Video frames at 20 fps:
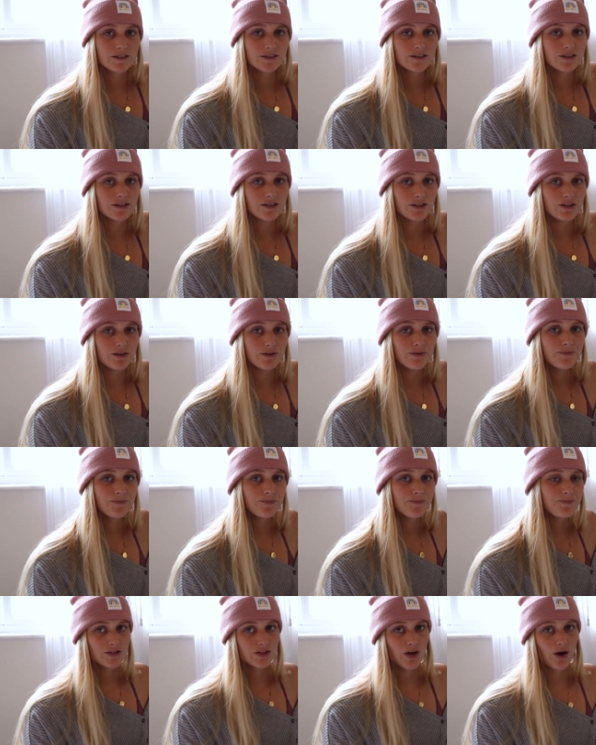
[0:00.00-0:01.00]
to
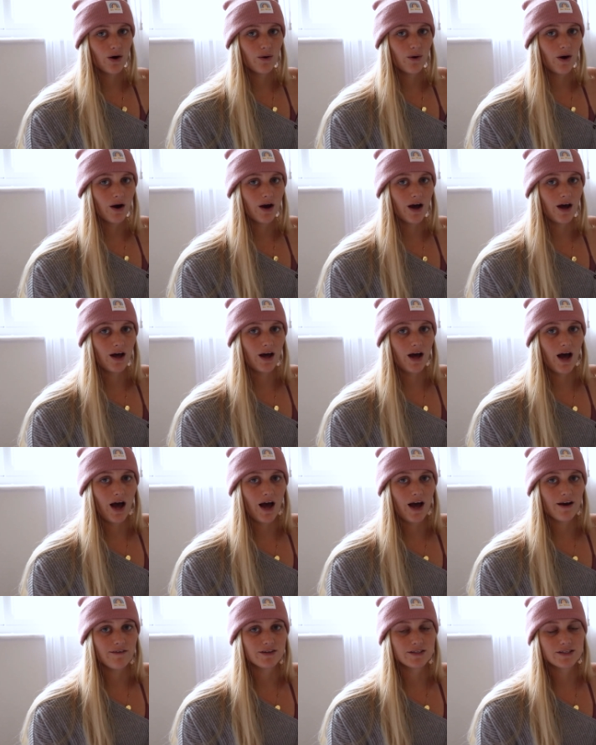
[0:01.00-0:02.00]
do. So I
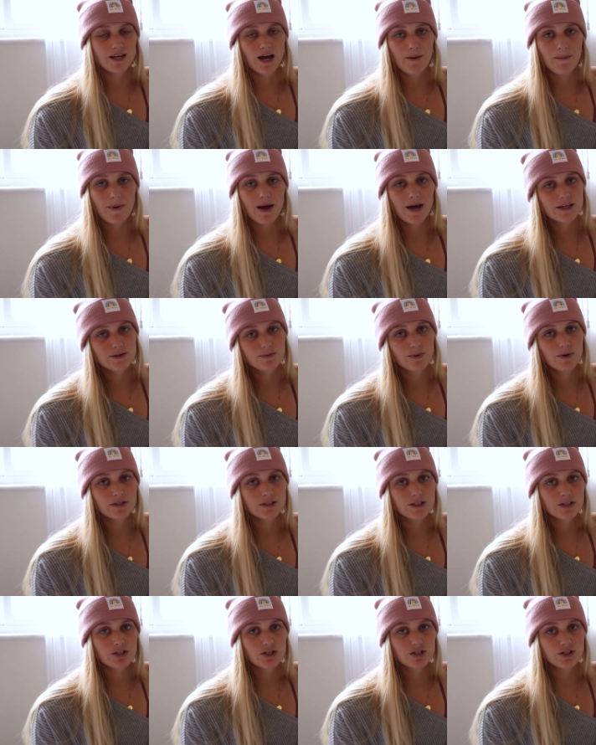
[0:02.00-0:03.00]
have to time my
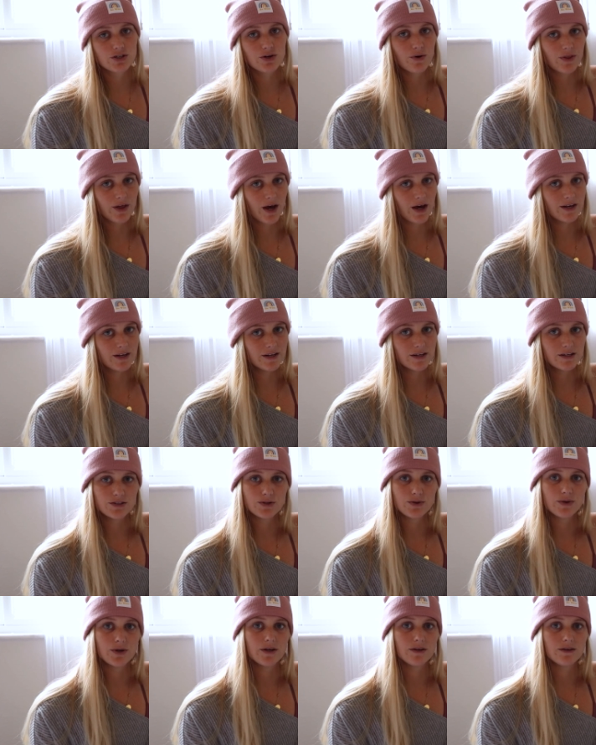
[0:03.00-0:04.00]
exports and just know that I need to
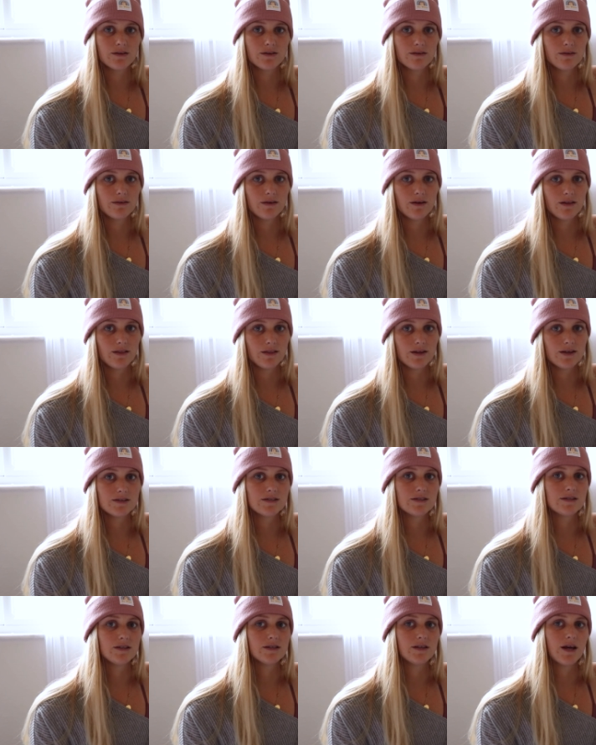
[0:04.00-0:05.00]
do it at
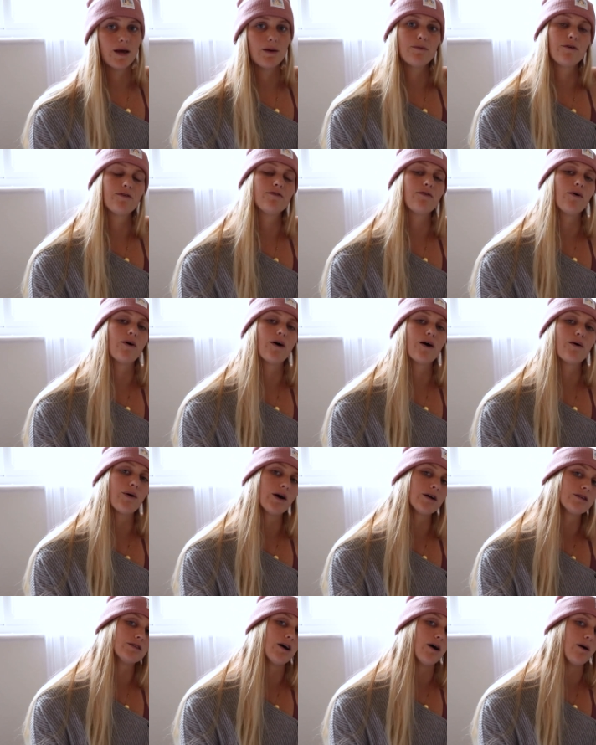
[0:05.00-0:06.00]
least the day before I
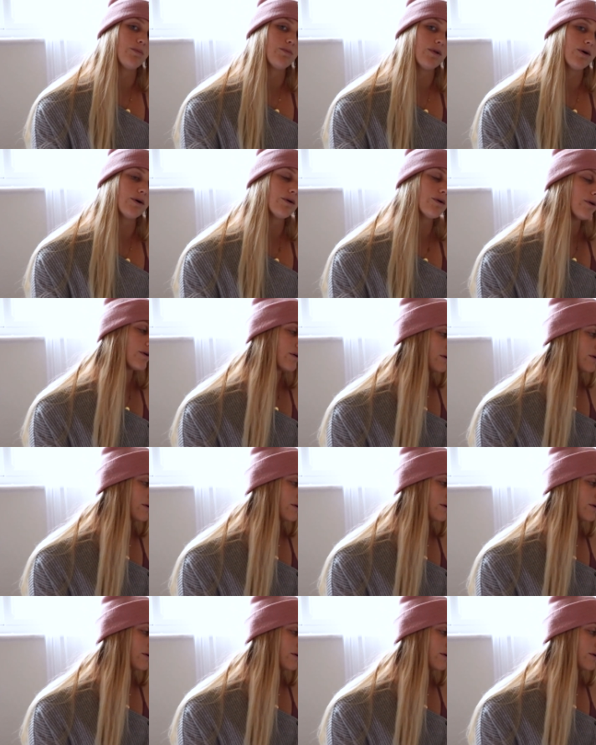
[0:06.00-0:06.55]
want to upload.